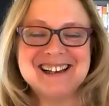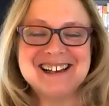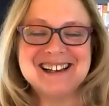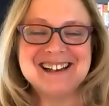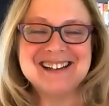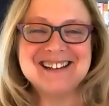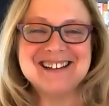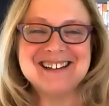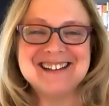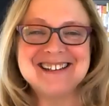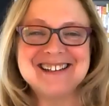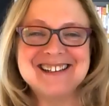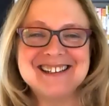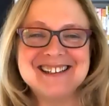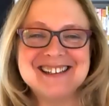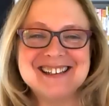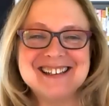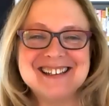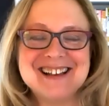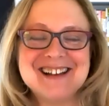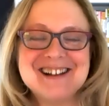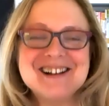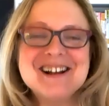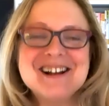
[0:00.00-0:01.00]
oh, you could
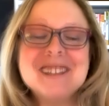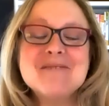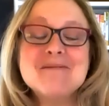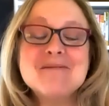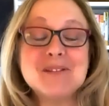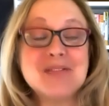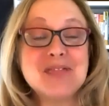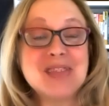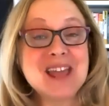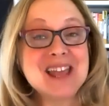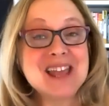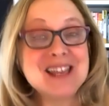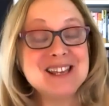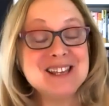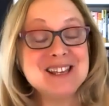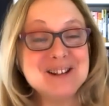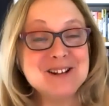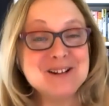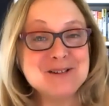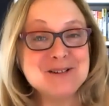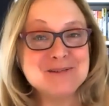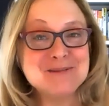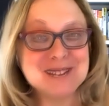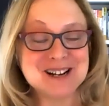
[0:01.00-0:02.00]
do that. Well, thank
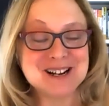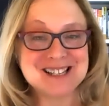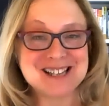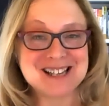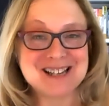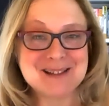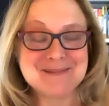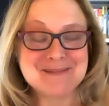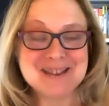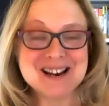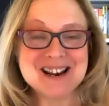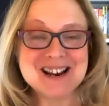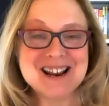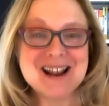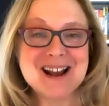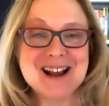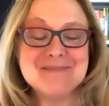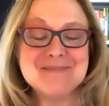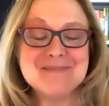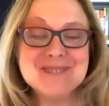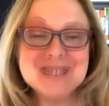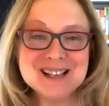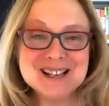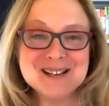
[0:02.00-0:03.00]
you, Rick Sammon. I
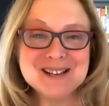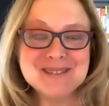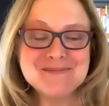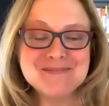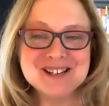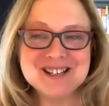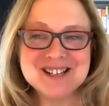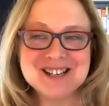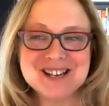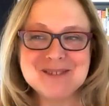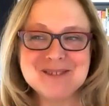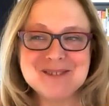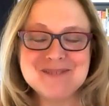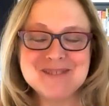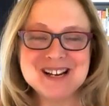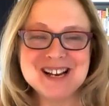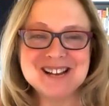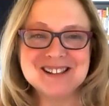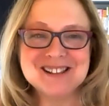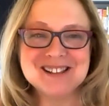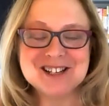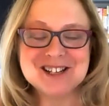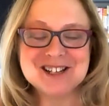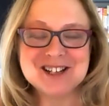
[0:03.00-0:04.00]
really appreciate you being
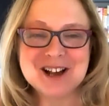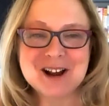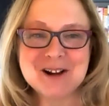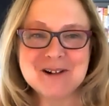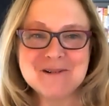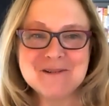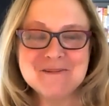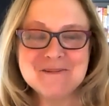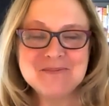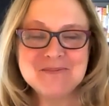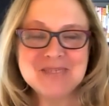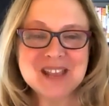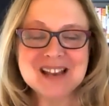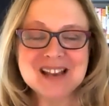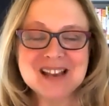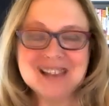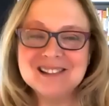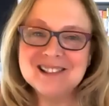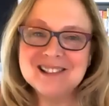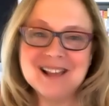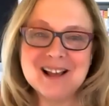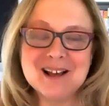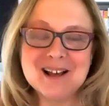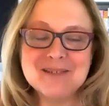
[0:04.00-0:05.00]
on the show and
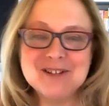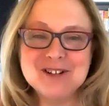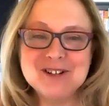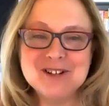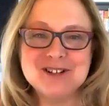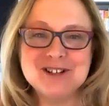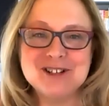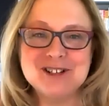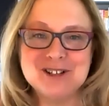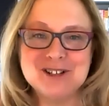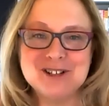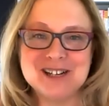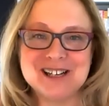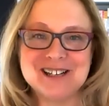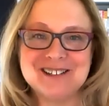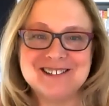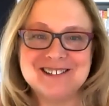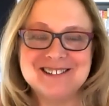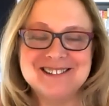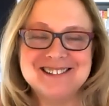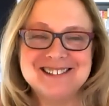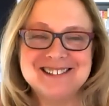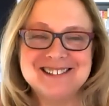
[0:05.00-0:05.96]
loved your tutorial.